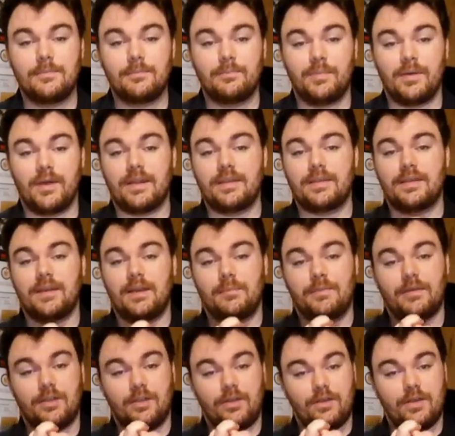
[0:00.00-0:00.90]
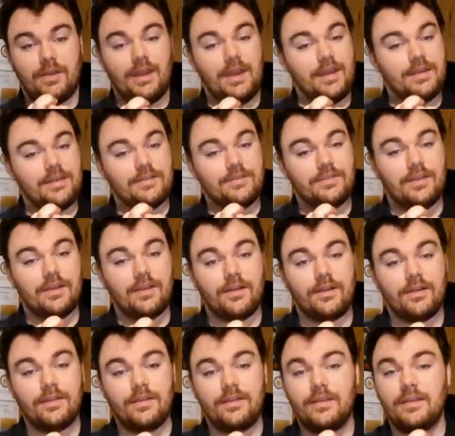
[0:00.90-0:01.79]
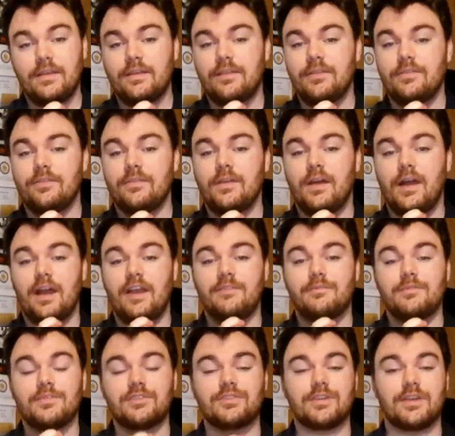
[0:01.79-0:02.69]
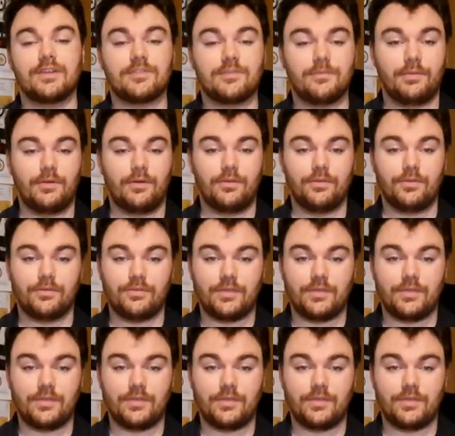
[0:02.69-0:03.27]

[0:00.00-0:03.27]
But I'm going to go ahead and end it there. I've been Jake the Bowler.